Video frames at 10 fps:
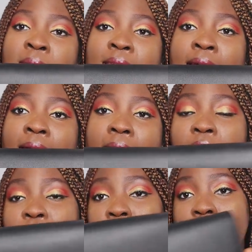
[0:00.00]
with their
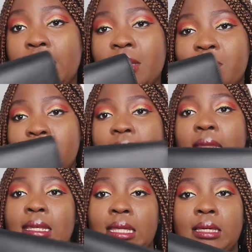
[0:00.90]
actual names
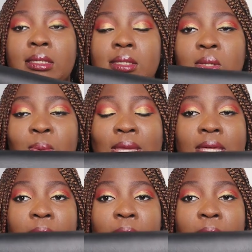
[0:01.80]
and links to where you